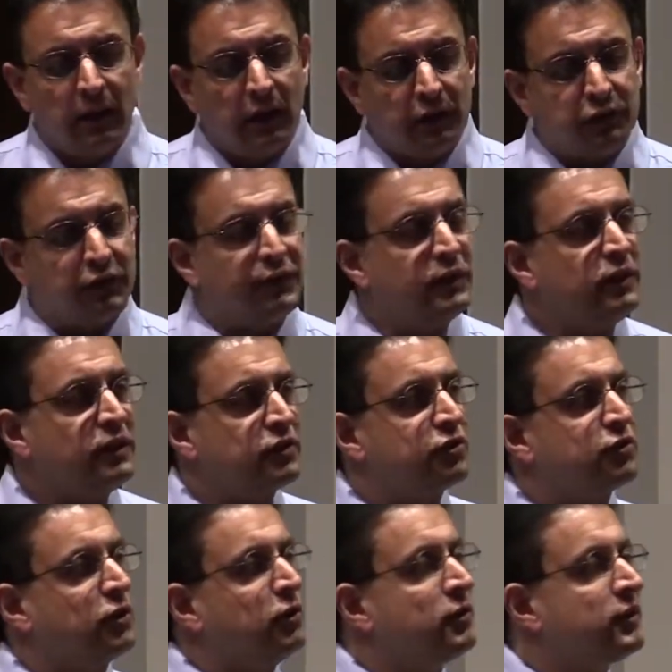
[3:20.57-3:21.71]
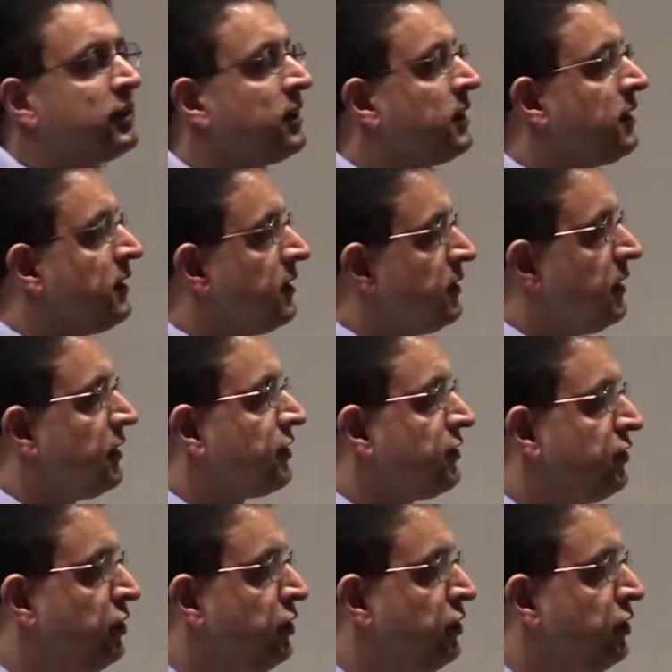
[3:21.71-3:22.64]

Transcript: So if you look at strokes, there's